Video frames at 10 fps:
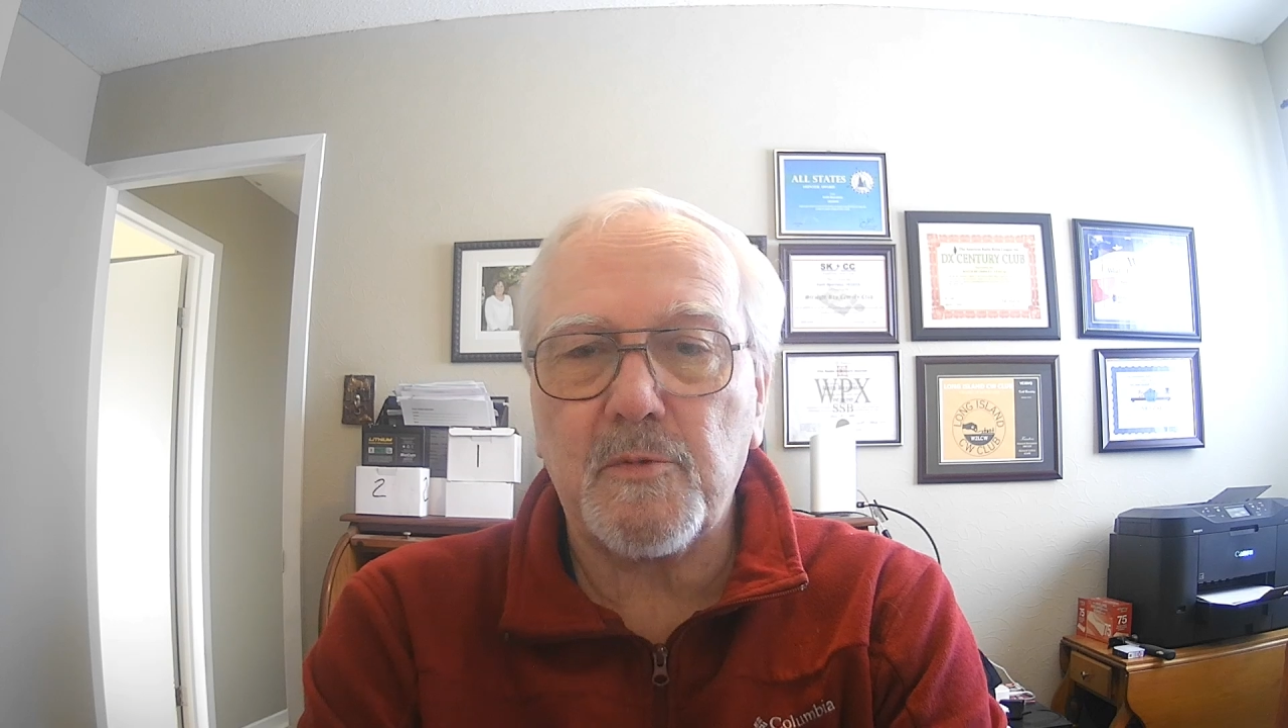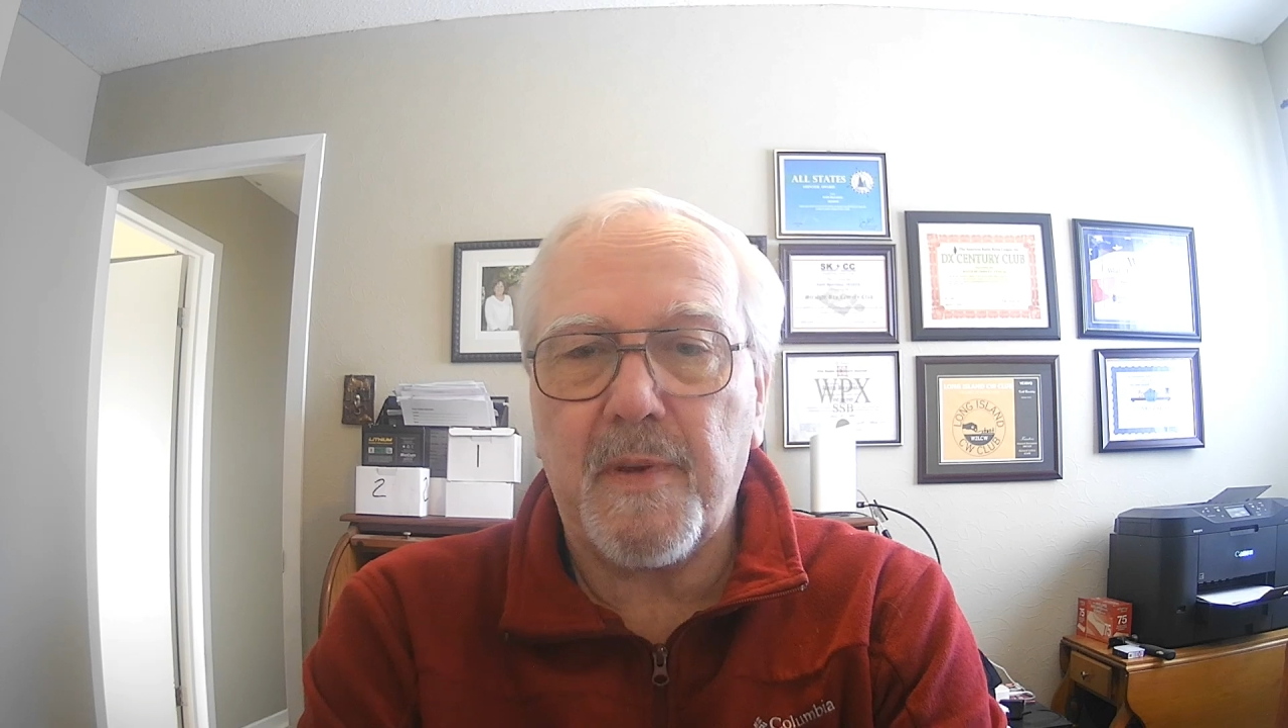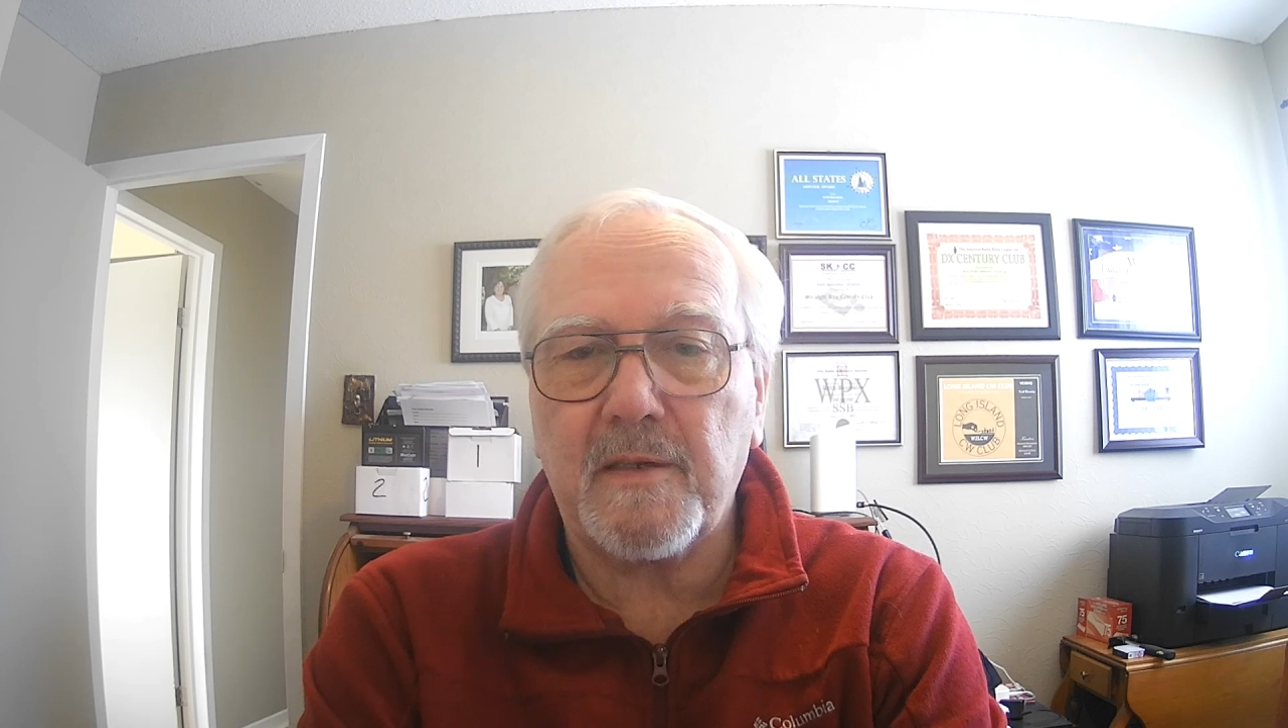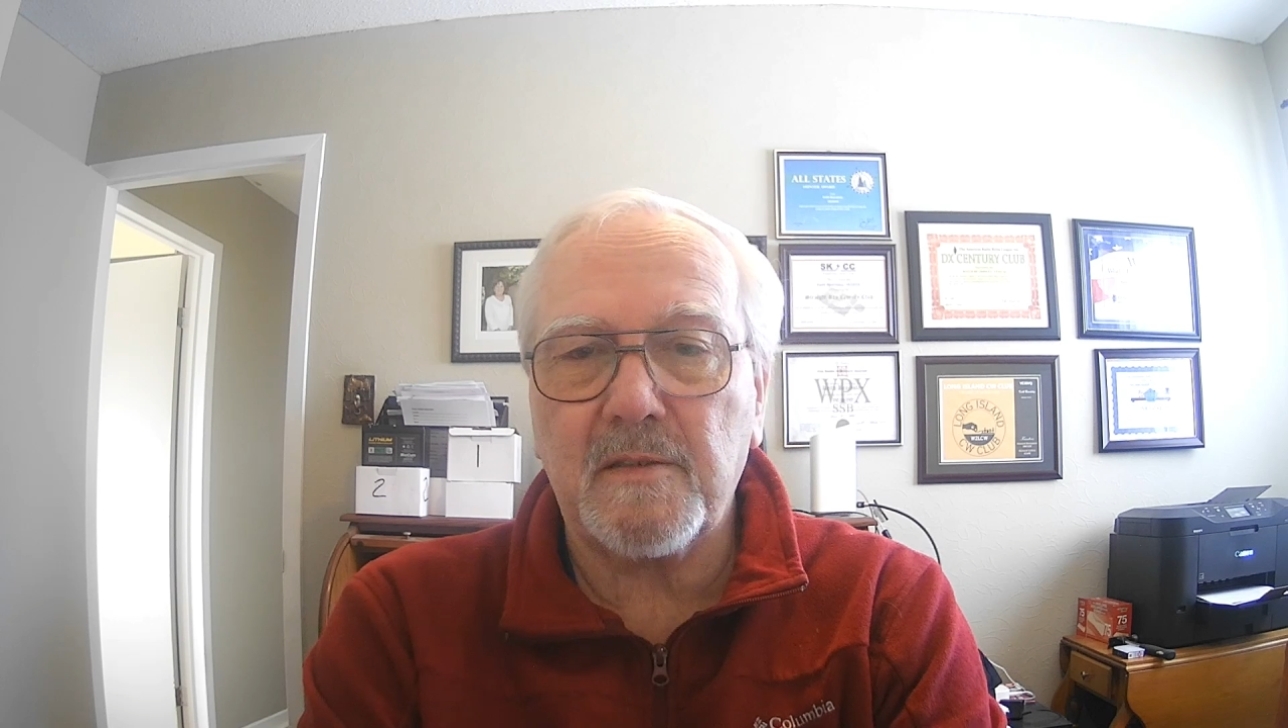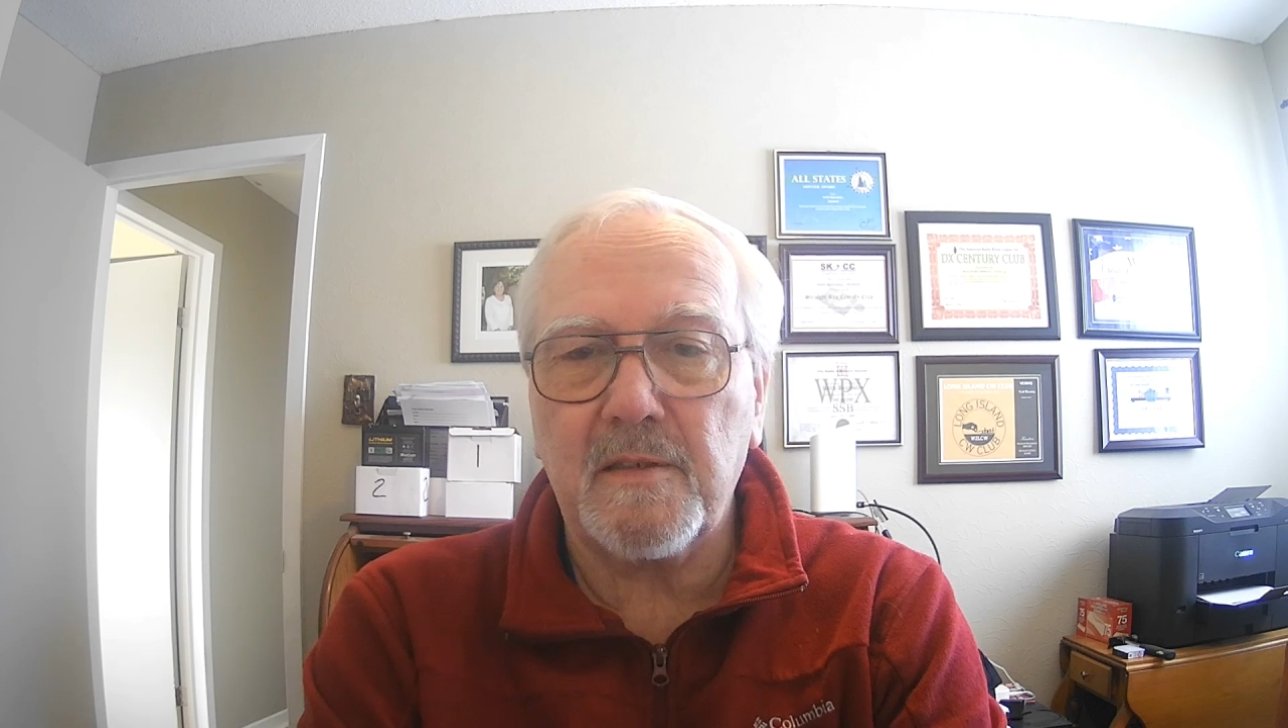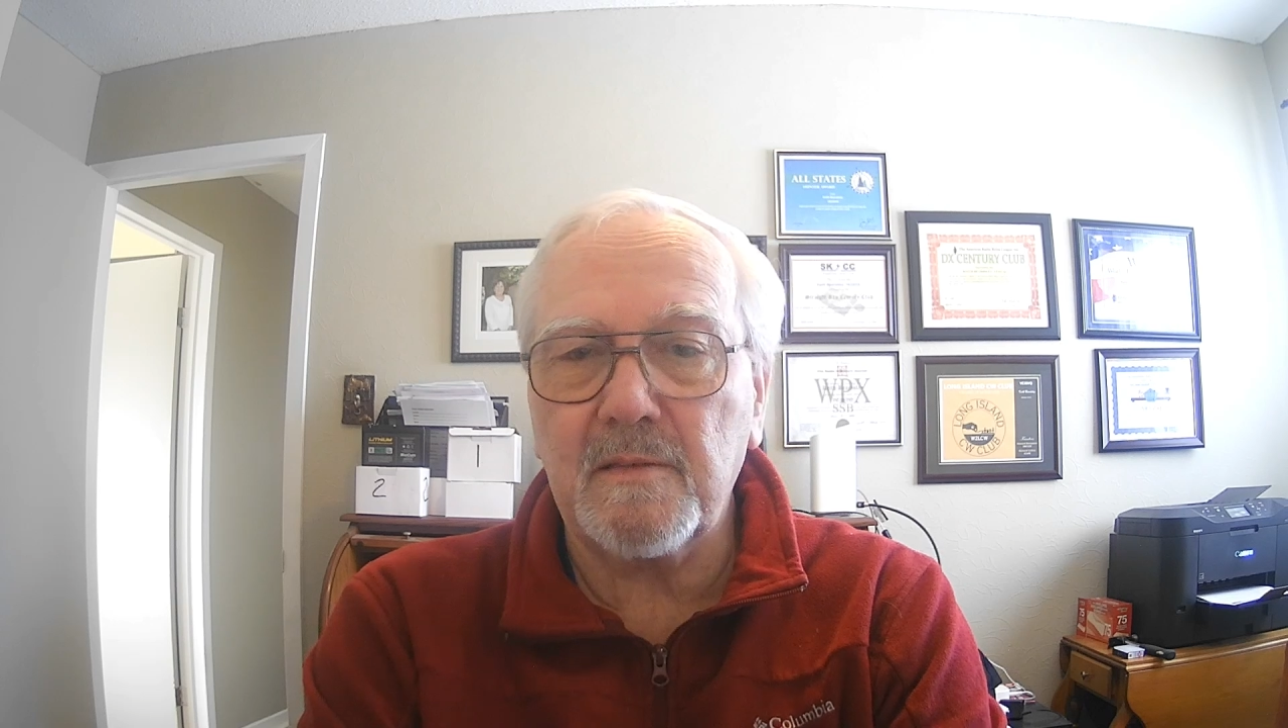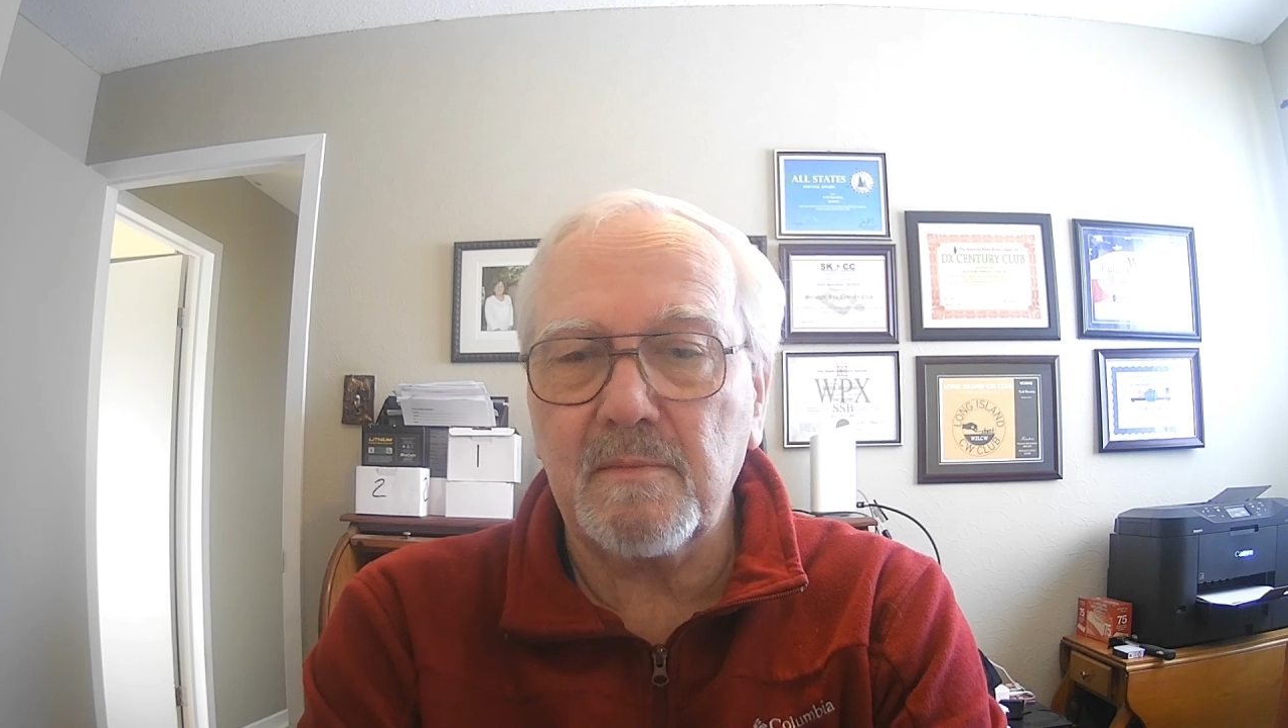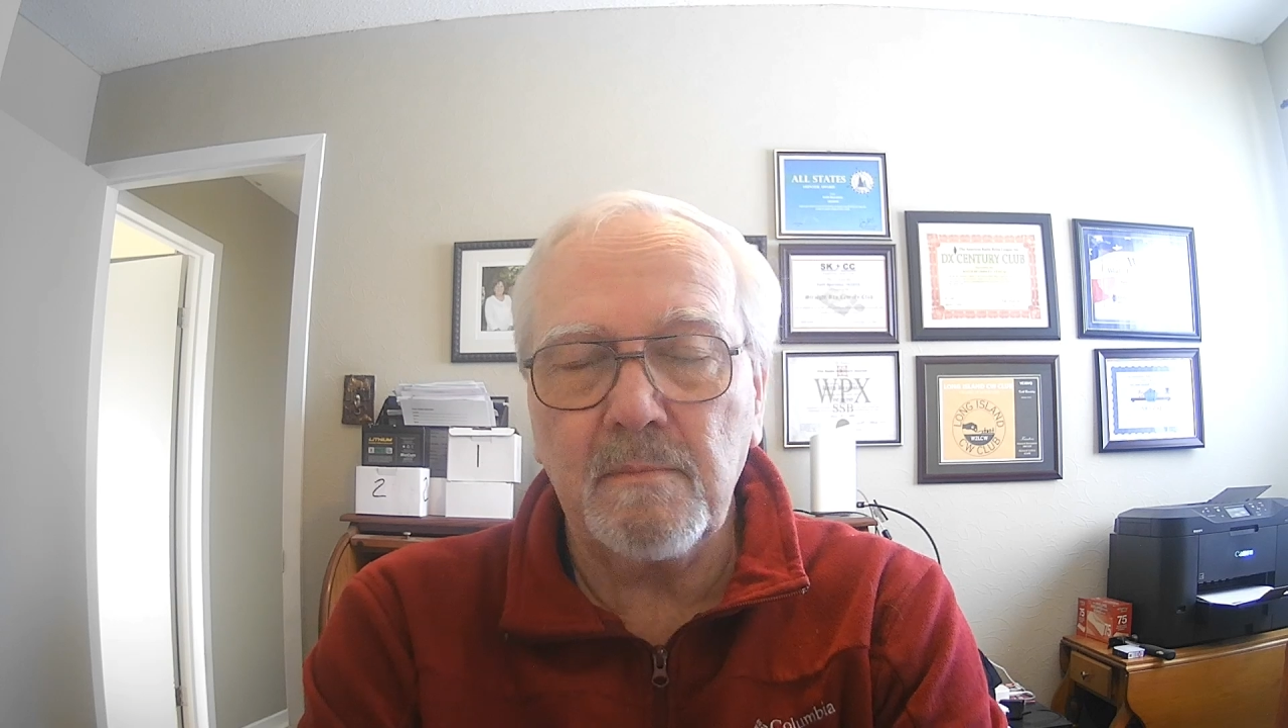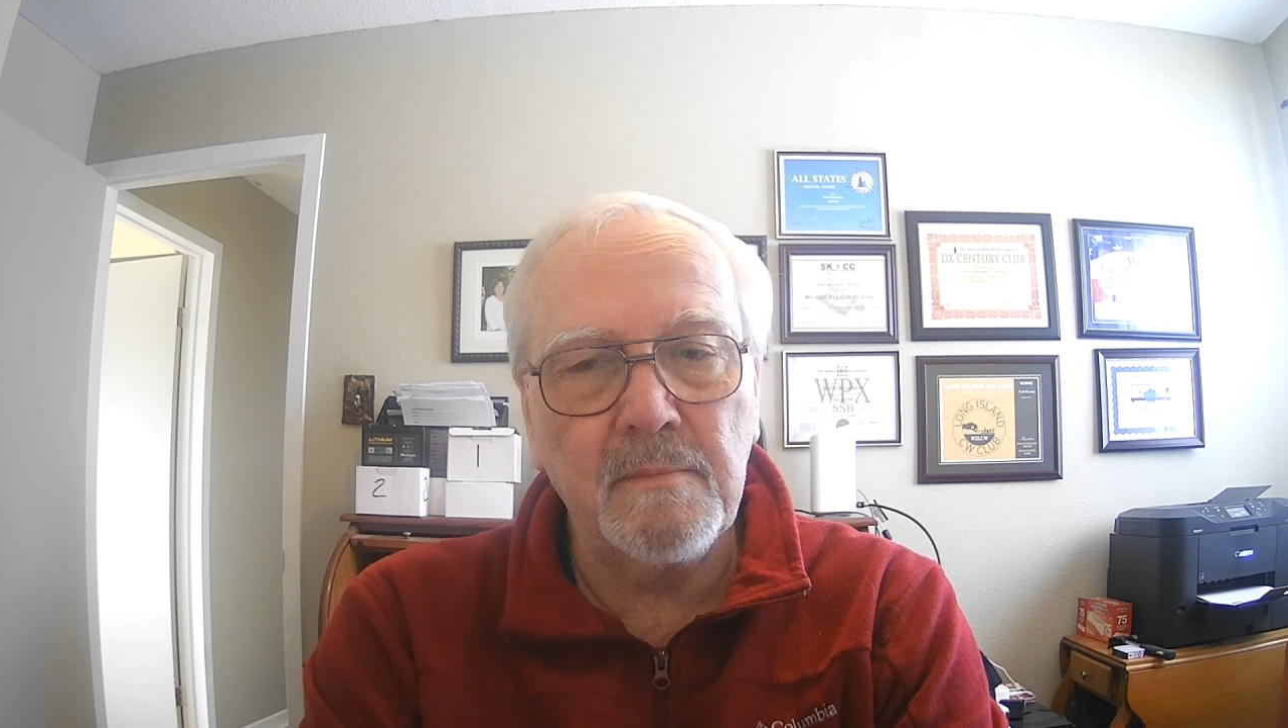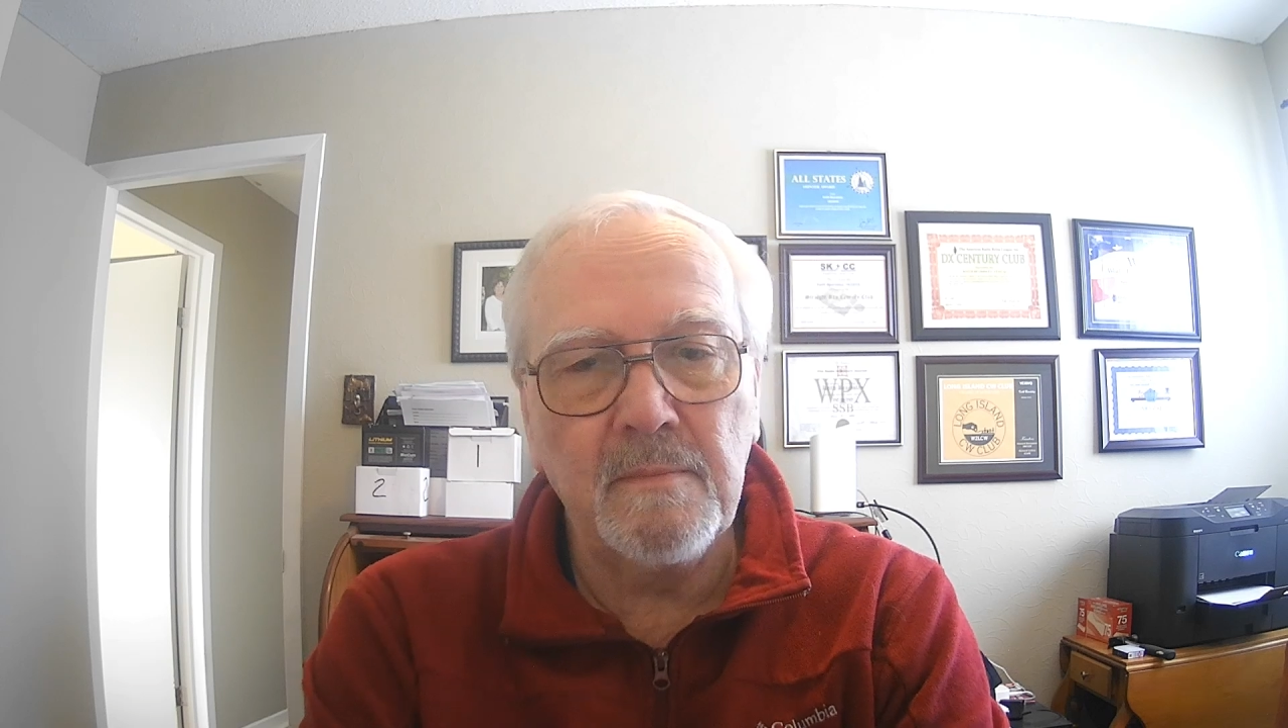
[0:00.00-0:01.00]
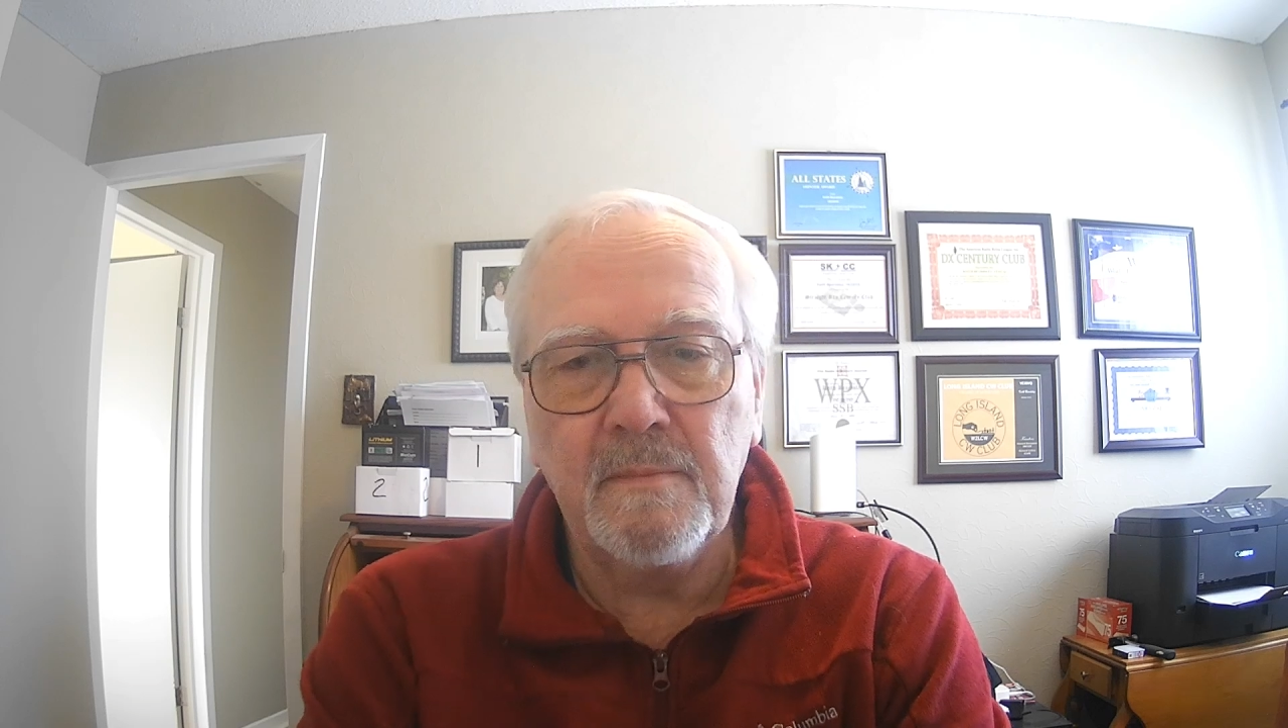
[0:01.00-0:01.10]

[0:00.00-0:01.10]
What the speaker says: expecting